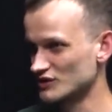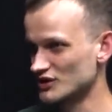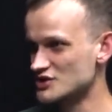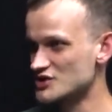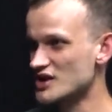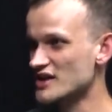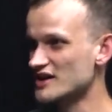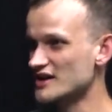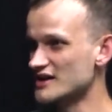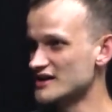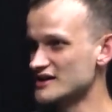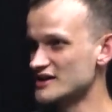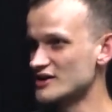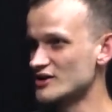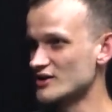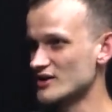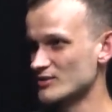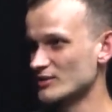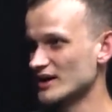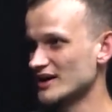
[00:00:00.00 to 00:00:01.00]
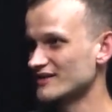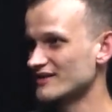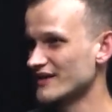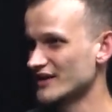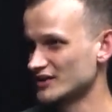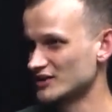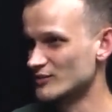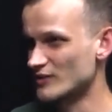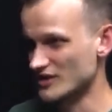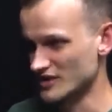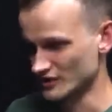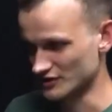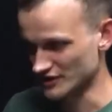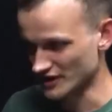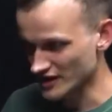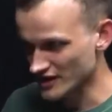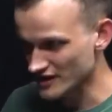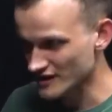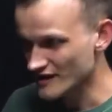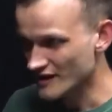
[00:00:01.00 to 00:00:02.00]
They just say, here's what I think the result
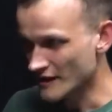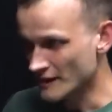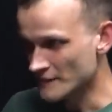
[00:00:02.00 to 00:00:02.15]
is.